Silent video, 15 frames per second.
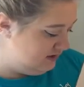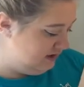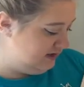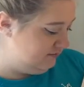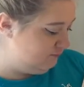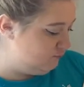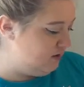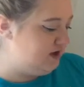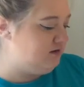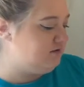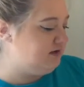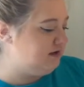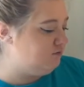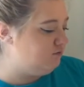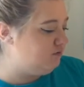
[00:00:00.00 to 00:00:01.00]
Get well,
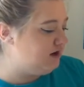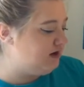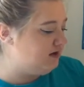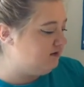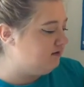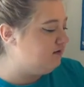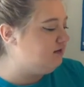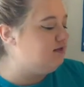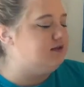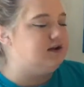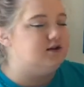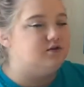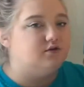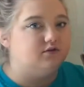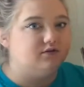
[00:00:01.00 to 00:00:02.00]
get well,
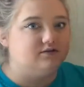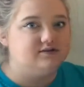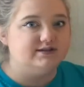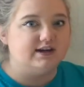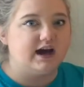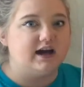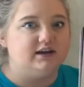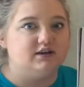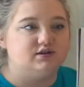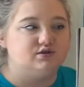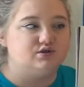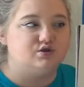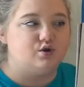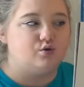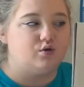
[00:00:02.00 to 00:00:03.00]
little
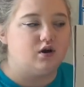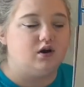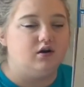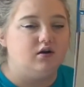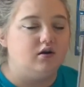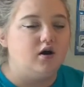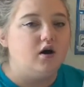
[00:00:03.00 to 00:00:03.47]
dinosaur.